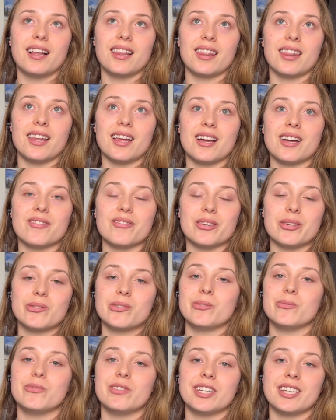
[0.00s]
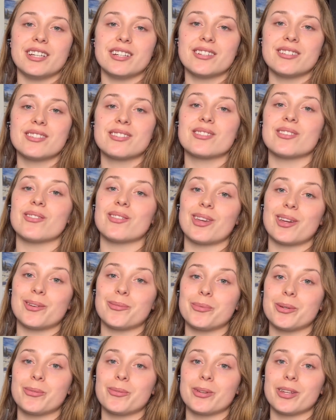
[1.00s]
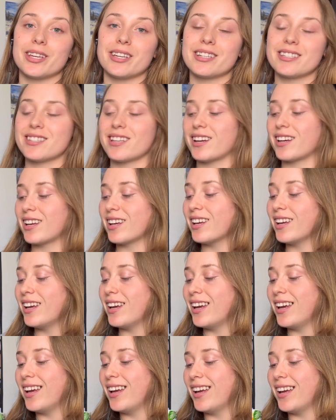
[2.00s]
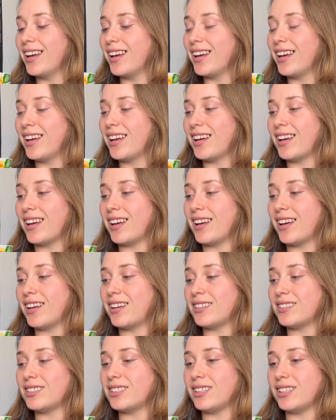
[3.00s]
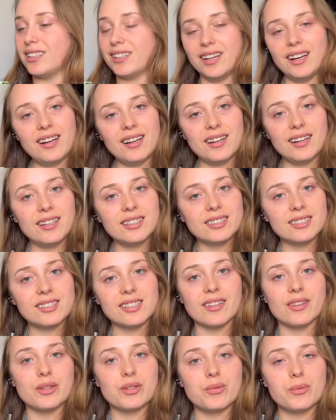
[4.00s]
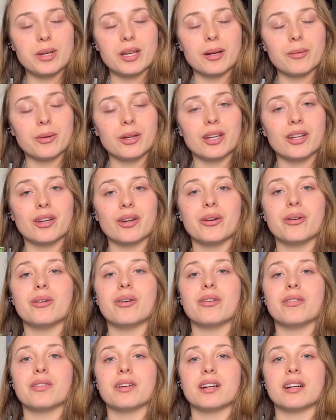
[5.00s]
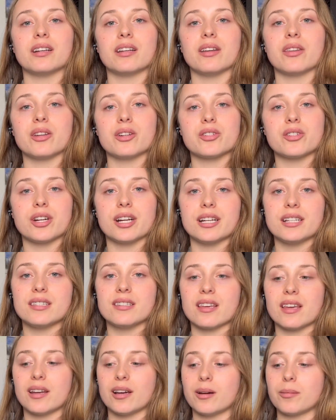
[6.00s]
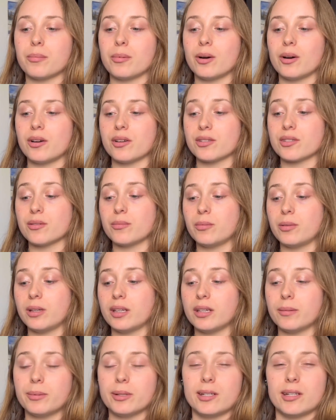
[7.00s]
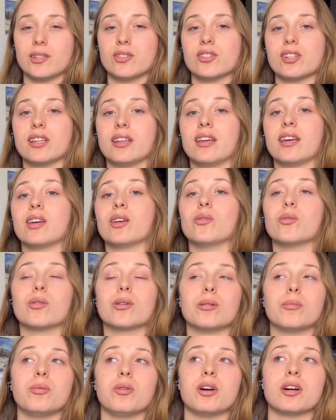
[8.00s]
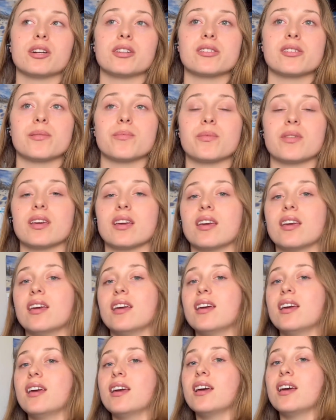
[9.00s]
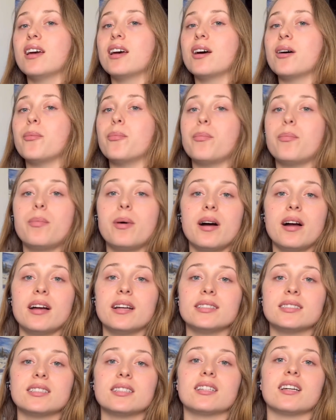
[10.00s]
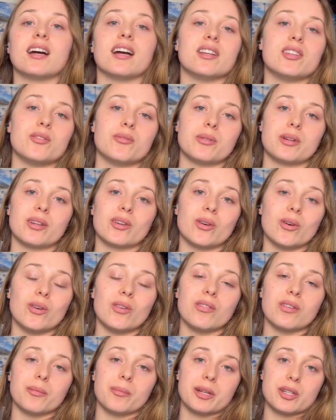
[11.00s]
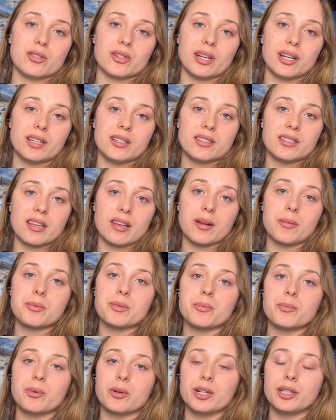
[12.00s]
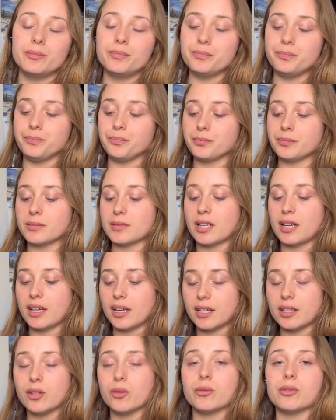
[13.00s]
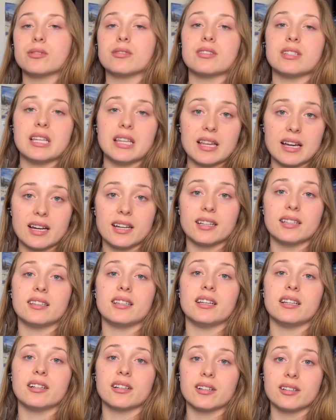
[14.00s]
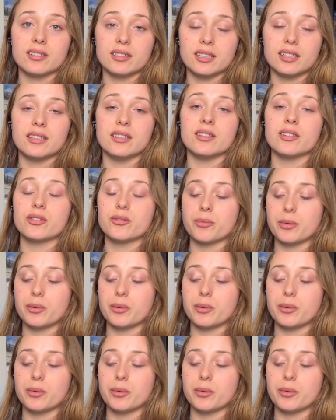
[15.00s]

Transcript: YouTube videos, so that'll be really exciting. And yes, so this week I'm gonna go over another trade setup, possibly potentially like an order block or something. But I do want to go over my trade setups more, and you will see that later on in this